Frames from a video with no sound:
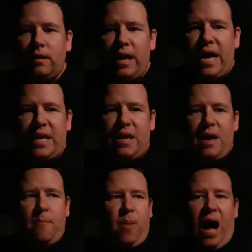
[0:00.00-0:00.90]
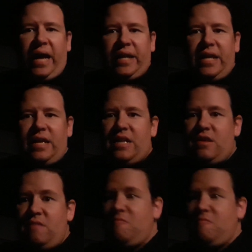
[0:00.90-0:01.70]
and pocket it and,